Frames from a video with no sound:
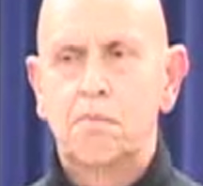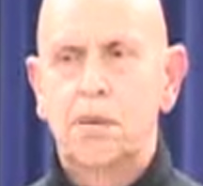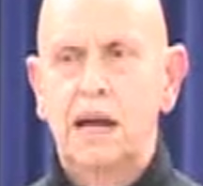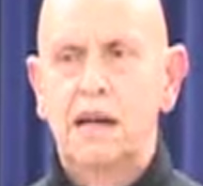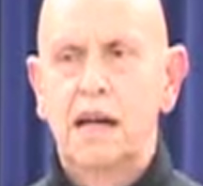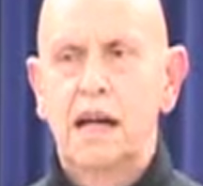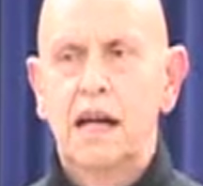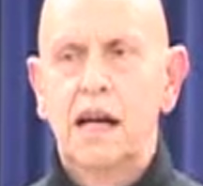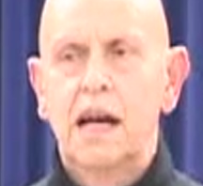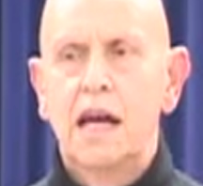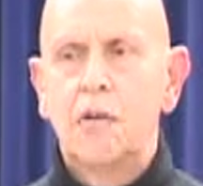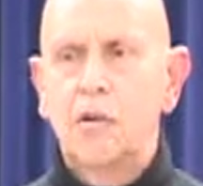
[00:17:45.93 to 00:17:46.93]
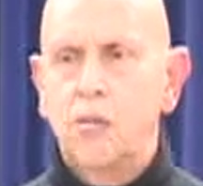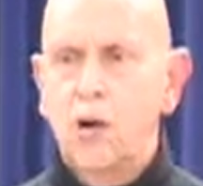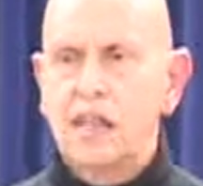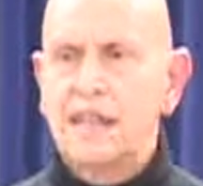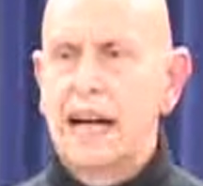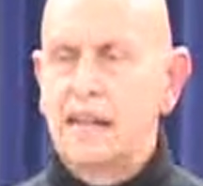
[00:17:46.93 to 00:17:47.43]
But he would
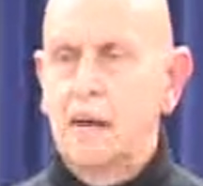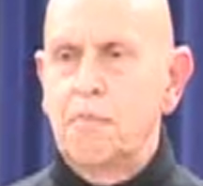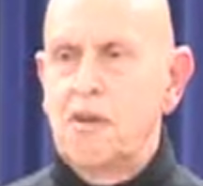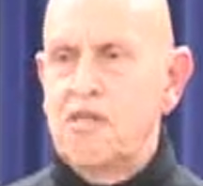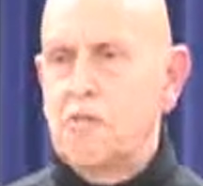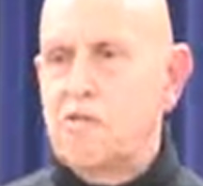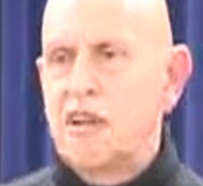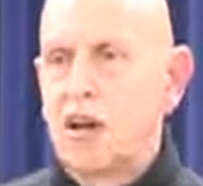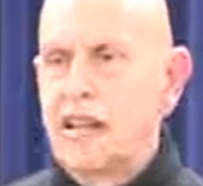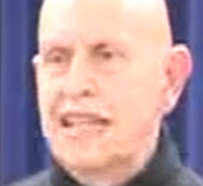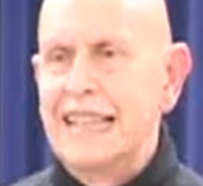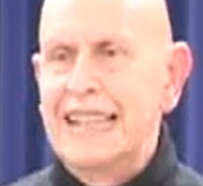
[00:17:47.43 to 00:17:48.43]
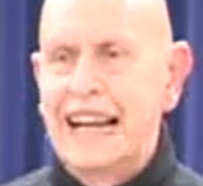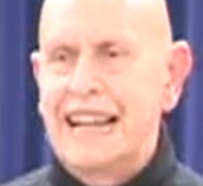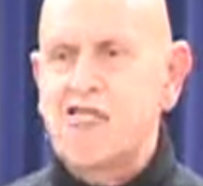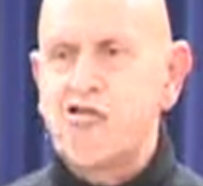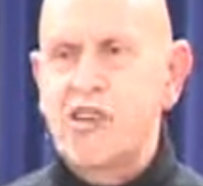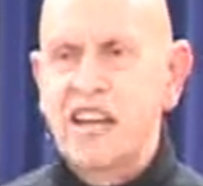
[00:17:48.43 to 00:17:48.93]
walk down there because it was the only thing like
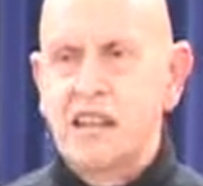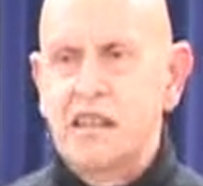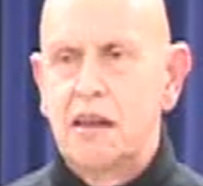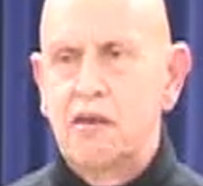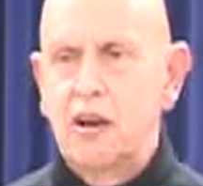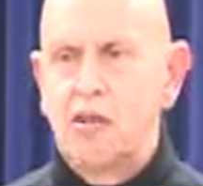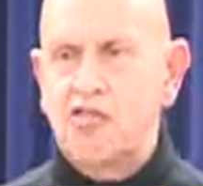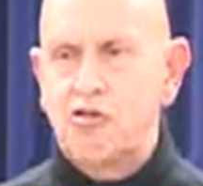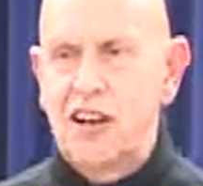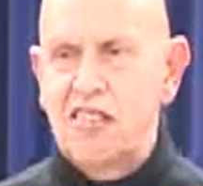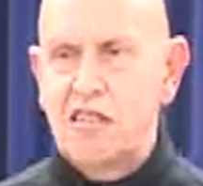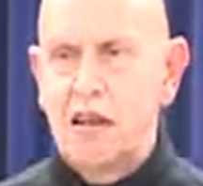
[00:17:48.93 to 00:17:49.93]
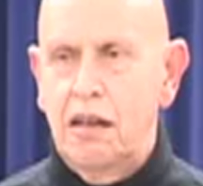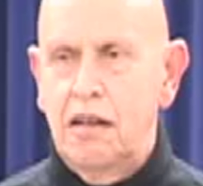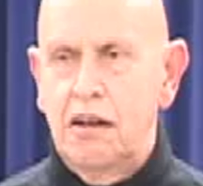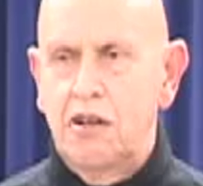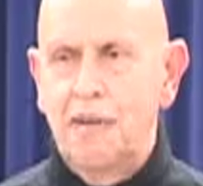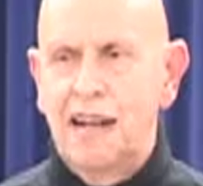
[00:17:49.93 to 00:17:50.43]
a street. There are no streets.
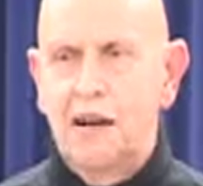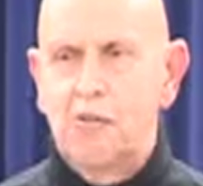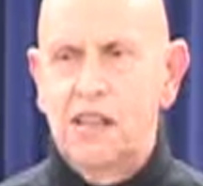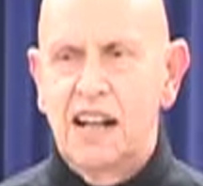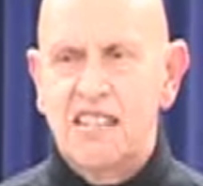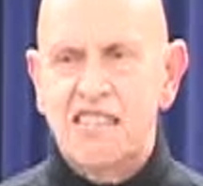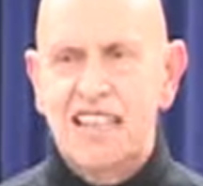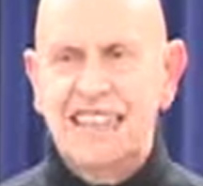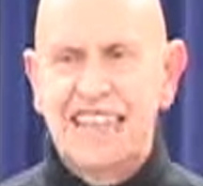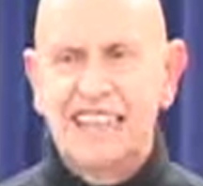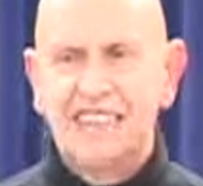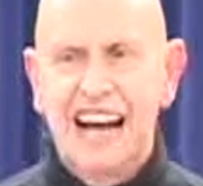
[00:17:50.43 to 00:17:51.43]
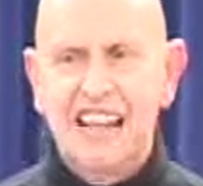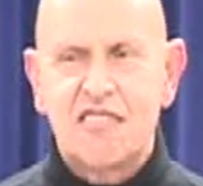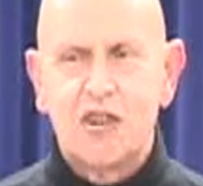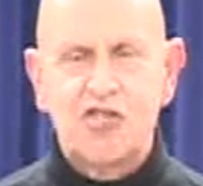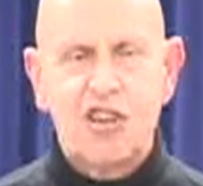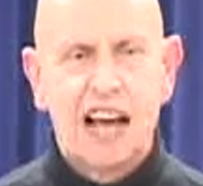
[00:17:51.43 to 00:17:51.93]
You may not realize San Diego
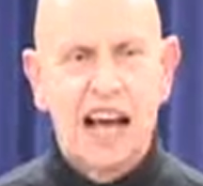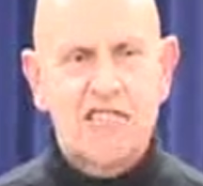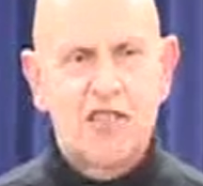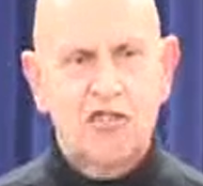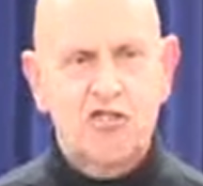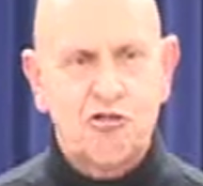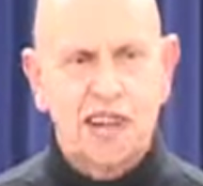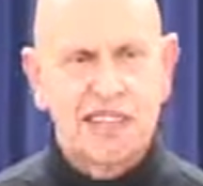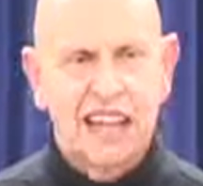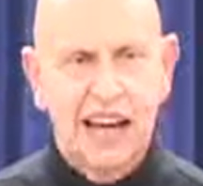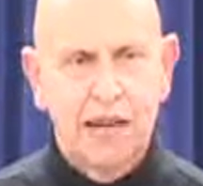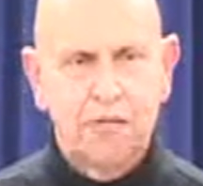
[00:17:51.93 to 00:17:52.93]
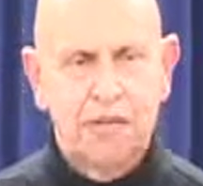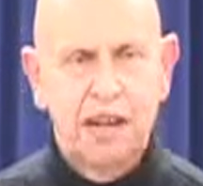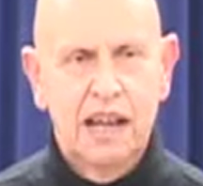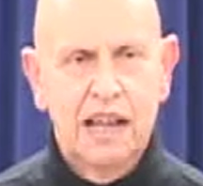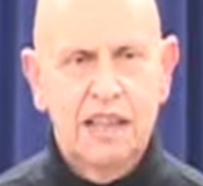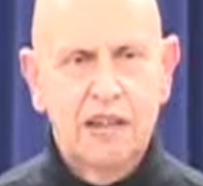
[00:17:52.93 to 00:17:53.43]
has no street
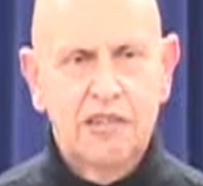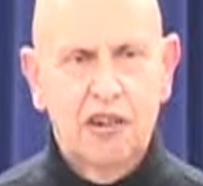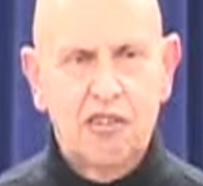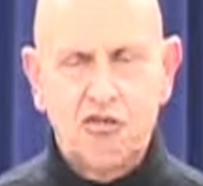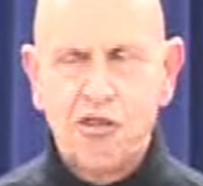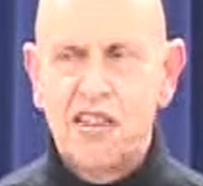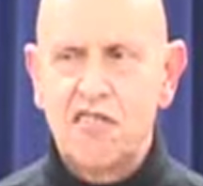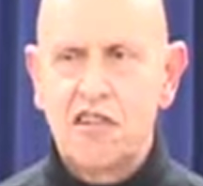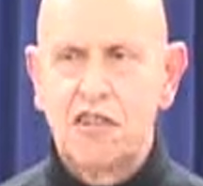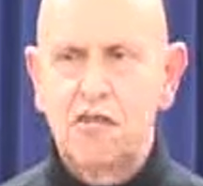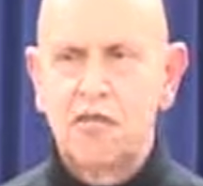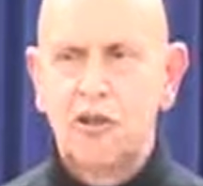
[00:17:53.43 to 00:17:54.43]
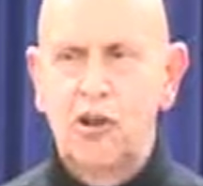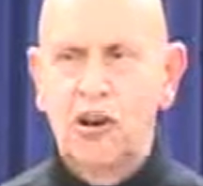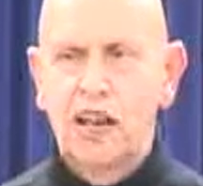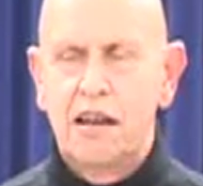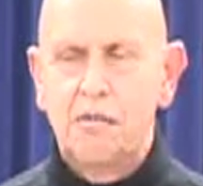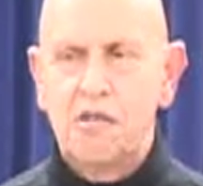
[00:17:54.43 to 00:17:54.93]
life. There are no streets. So La
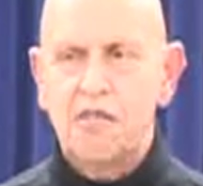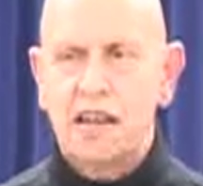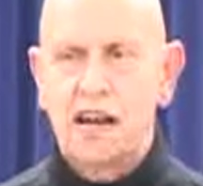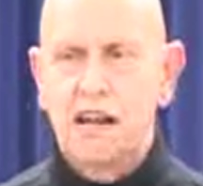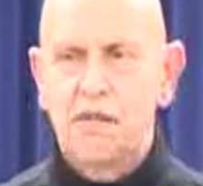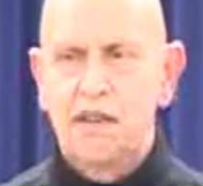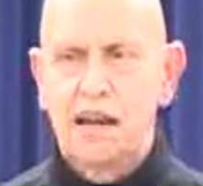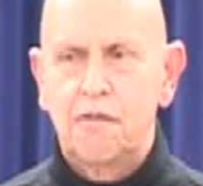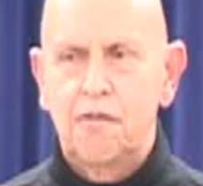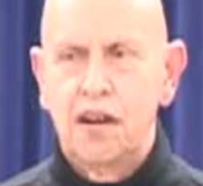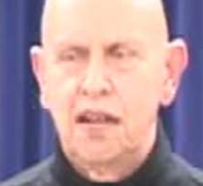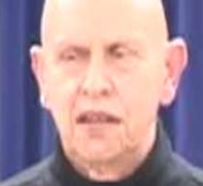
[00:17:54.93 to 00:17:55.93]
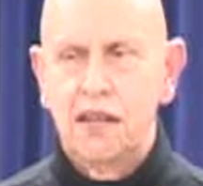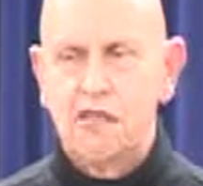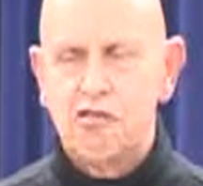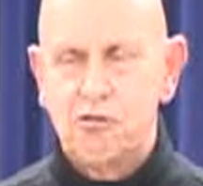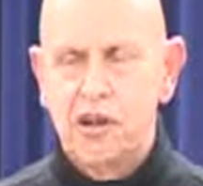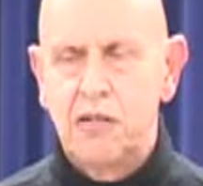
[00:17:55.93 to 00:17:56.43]
Jolla was a kind of like funny little
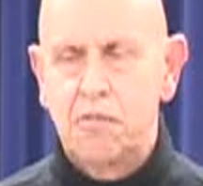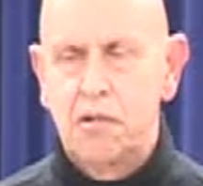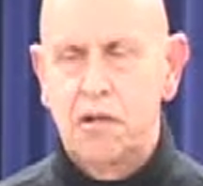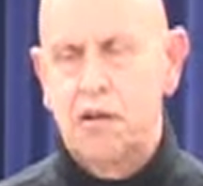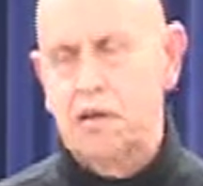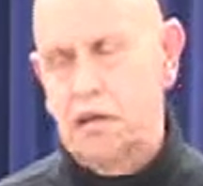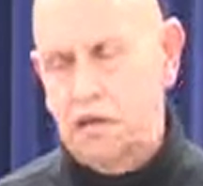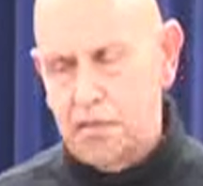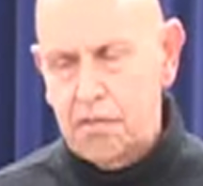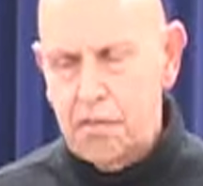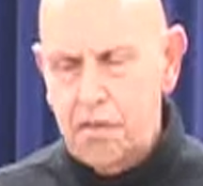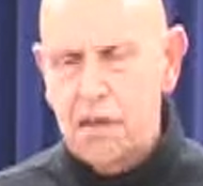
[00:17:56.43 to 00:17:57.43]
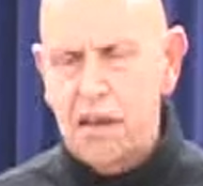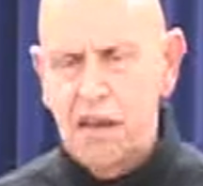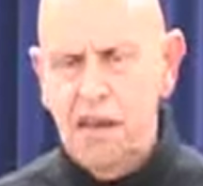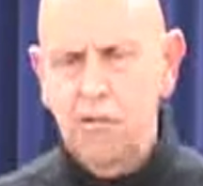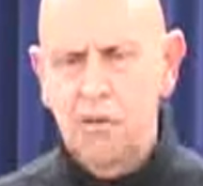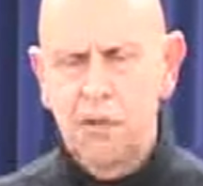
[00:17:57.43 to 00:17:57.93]
street where
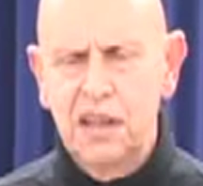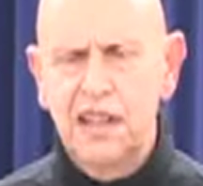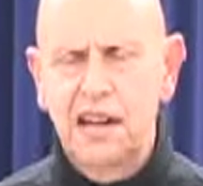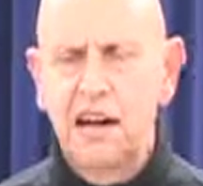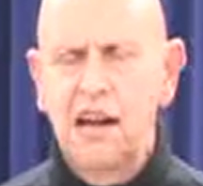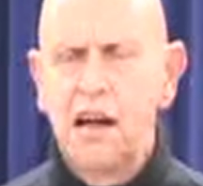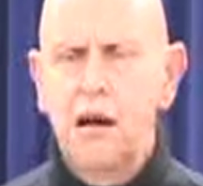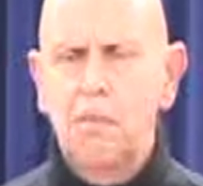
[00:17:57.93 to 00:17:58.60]
he would be there.